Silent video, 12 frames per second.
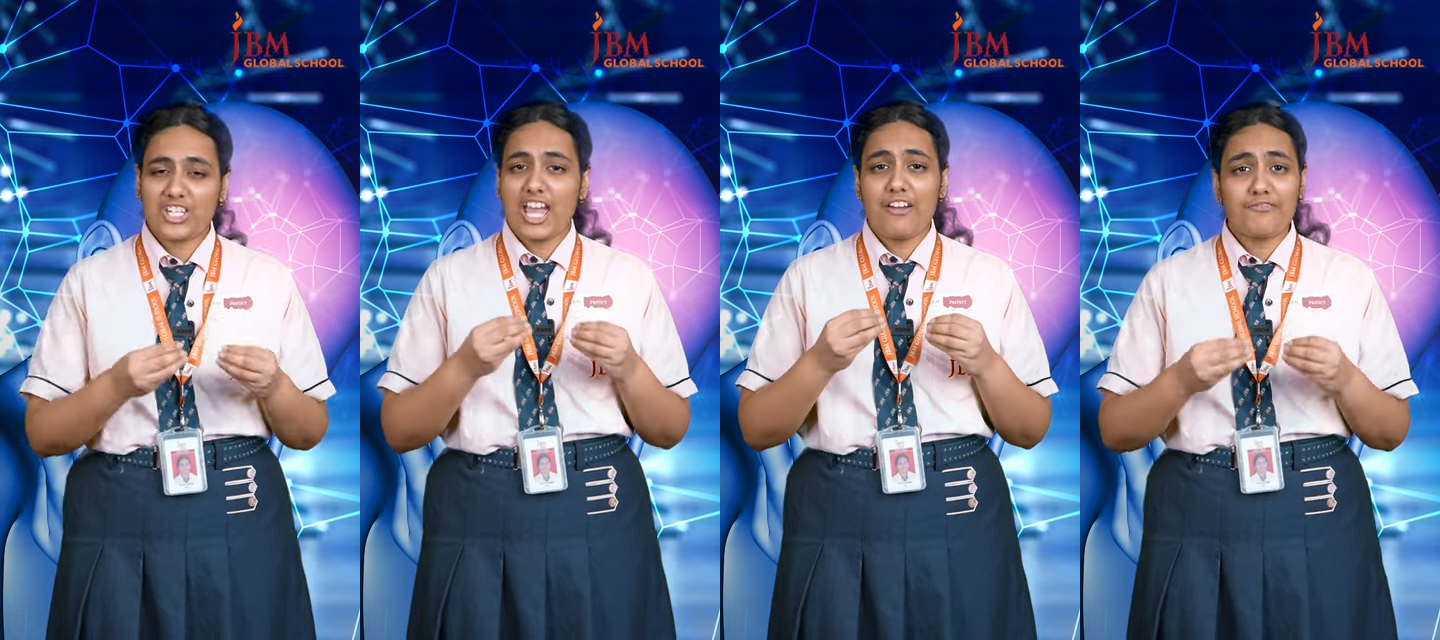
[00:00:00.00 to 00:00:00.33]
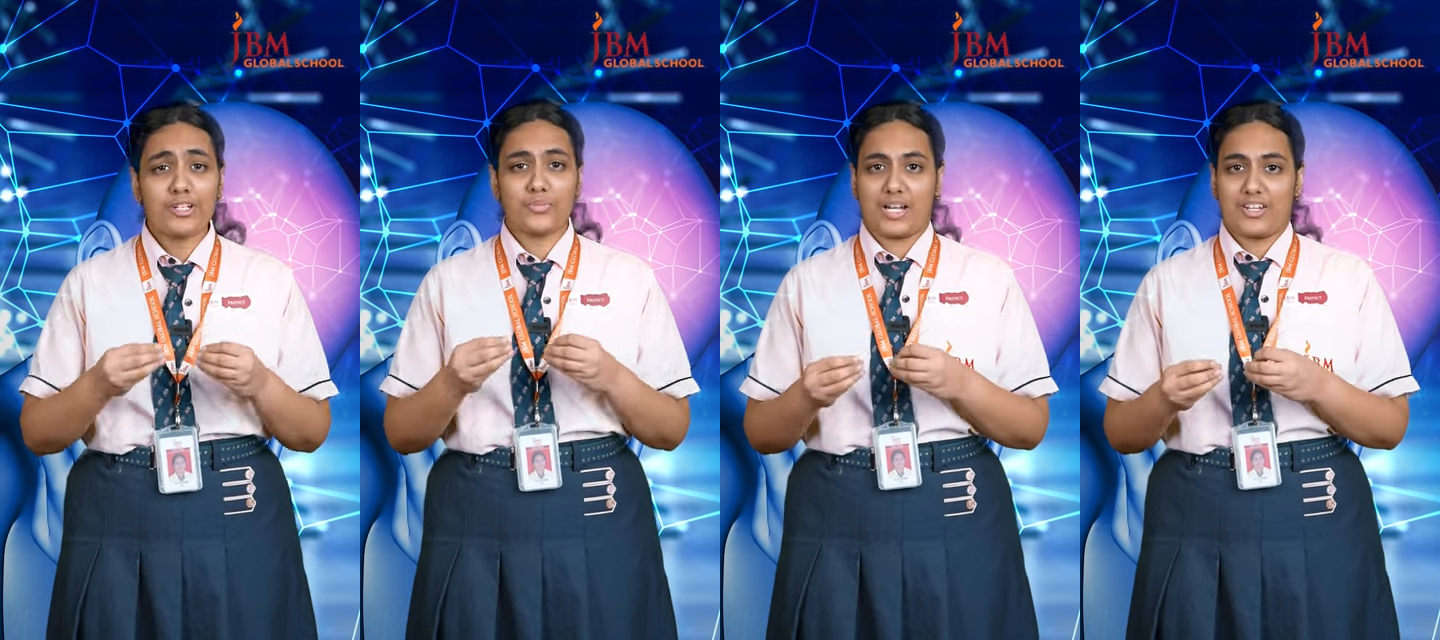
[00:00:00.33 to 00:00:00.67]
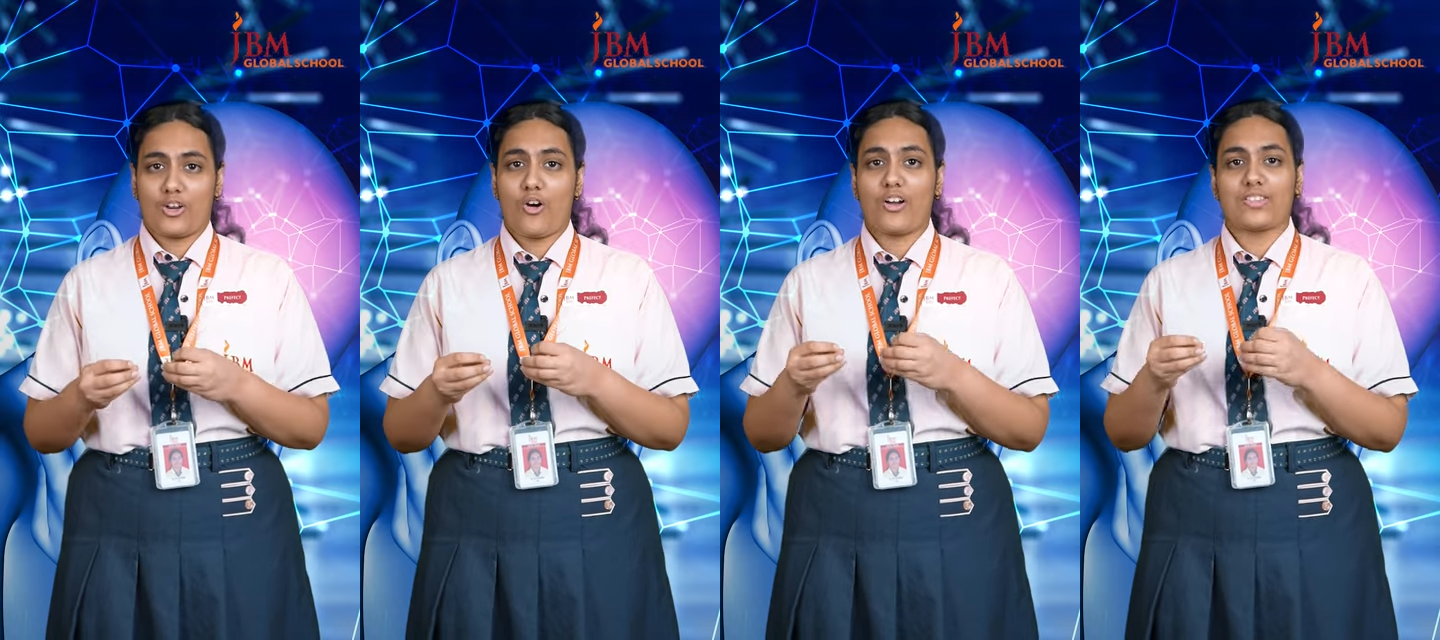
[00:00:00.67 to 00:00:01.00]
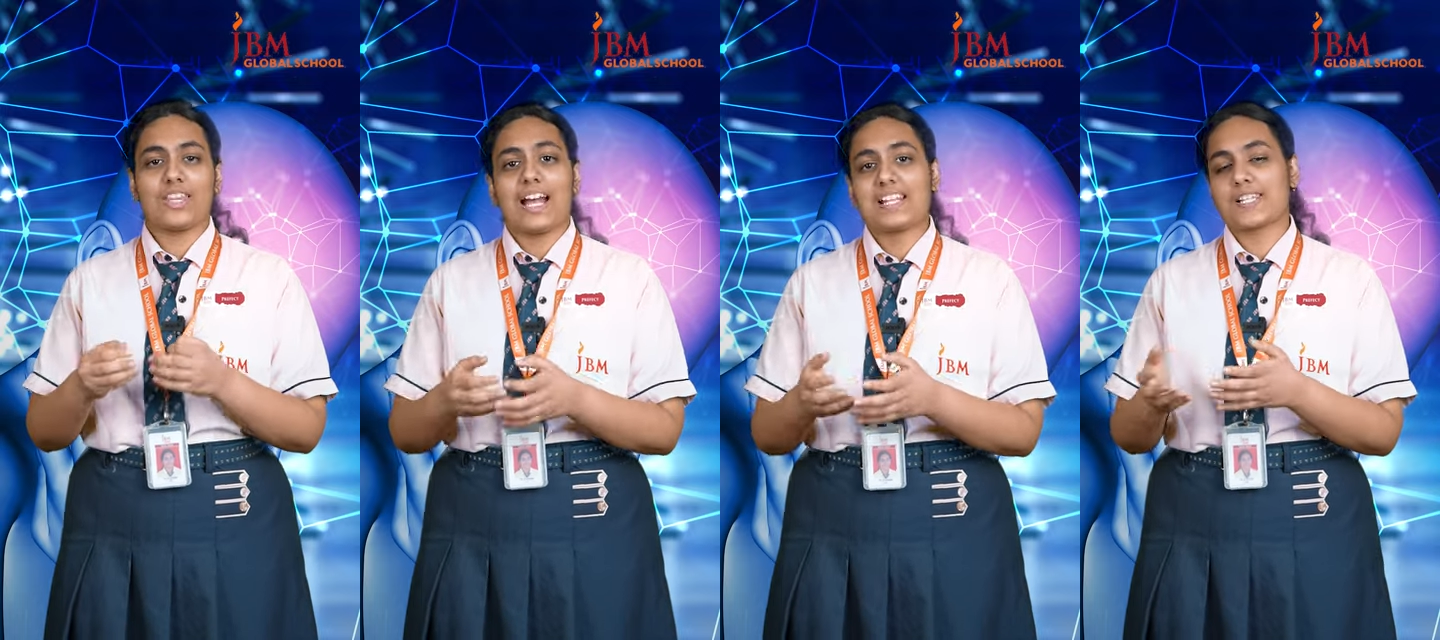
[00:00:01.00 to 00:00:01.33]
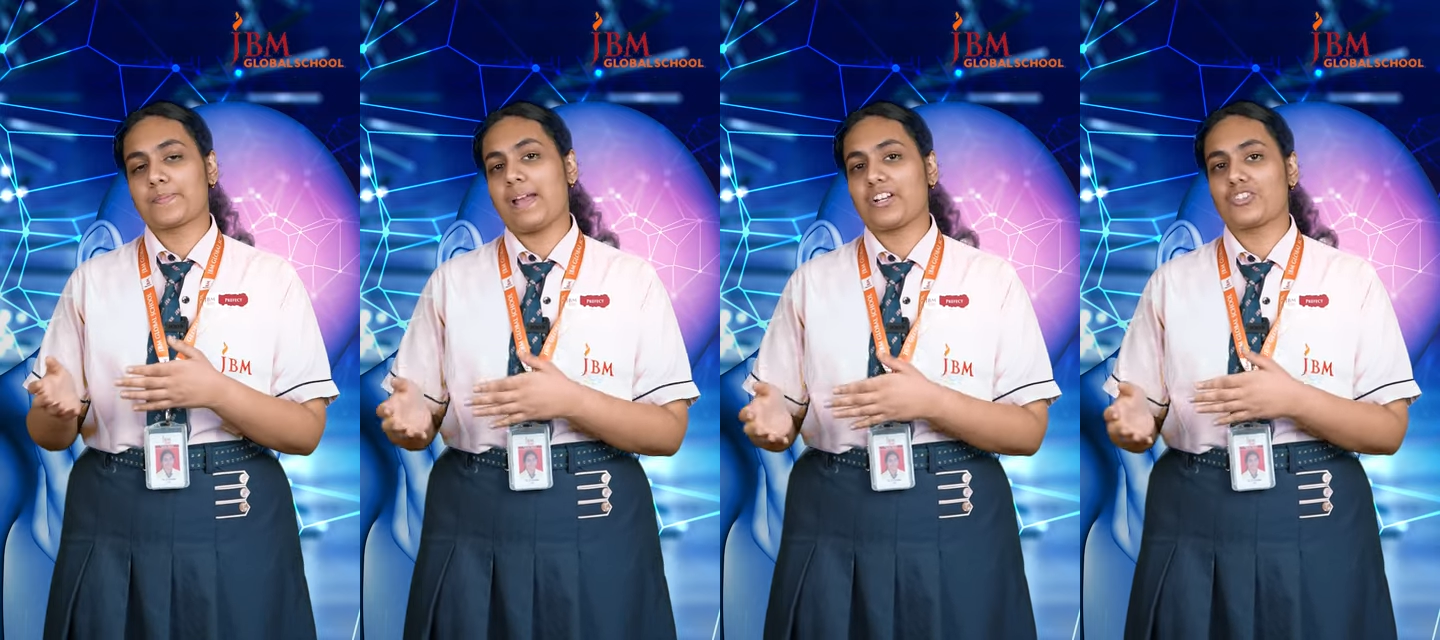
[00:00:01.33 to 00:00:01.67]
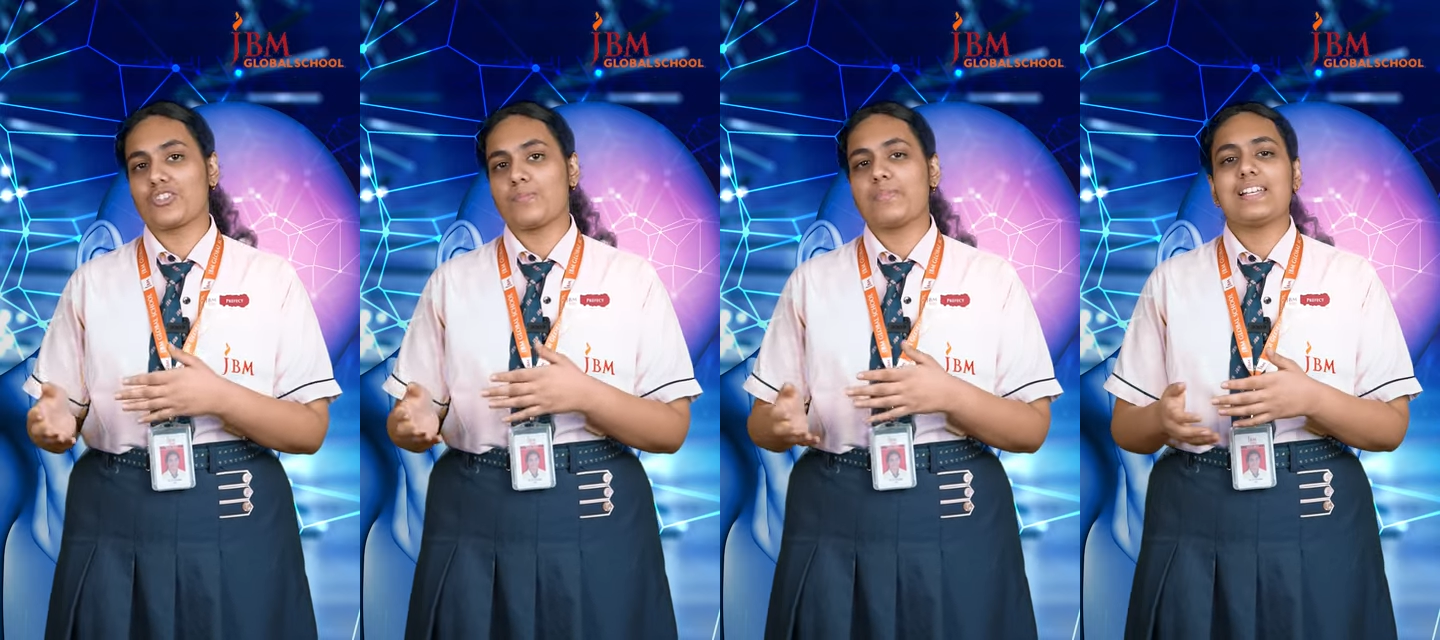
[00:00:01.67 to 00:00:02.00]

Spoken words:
Everyone on that spectrum